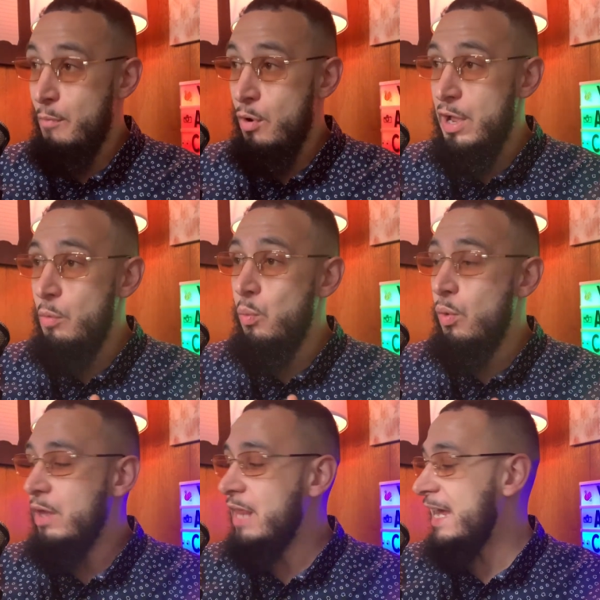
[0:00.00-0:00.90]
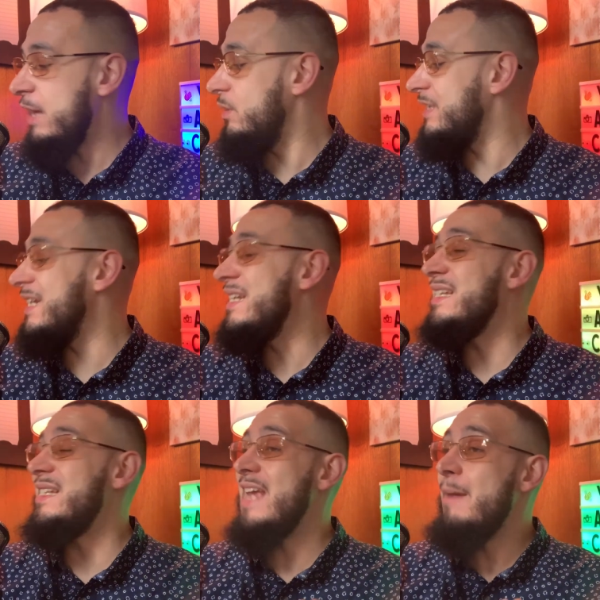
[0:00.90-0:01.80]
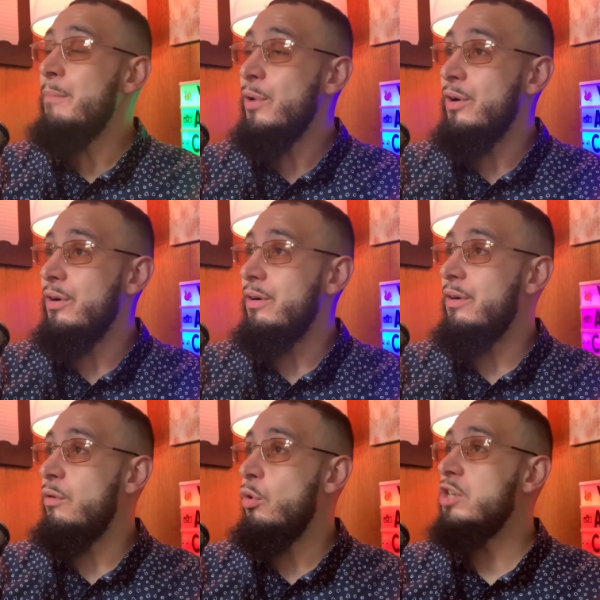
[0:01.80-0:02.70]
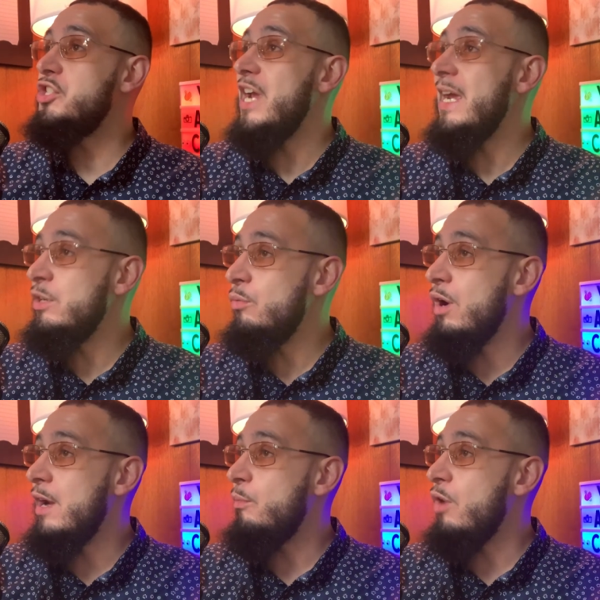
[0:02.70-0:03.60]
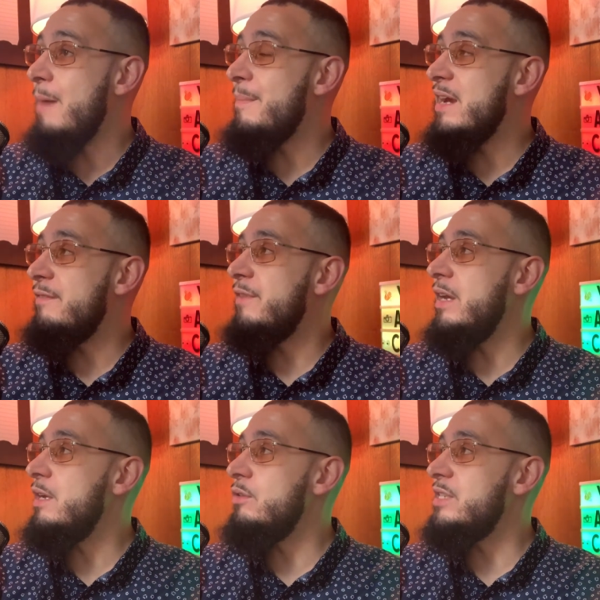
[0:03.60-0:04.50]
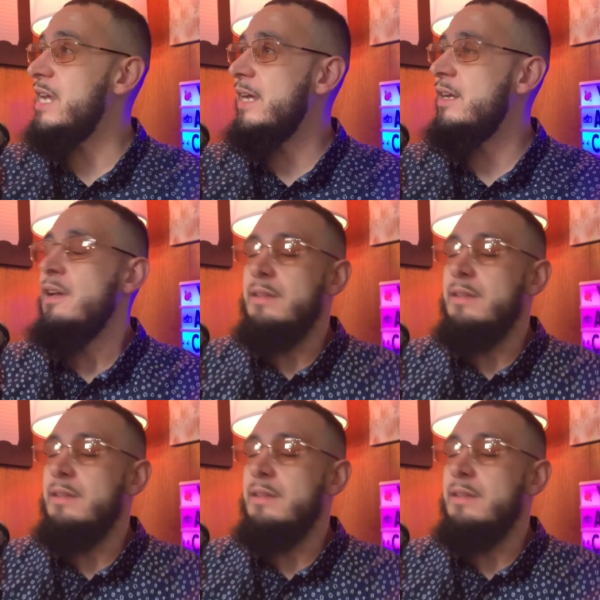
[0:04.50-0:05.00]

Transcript: it like it was in December or January where I made a video saying,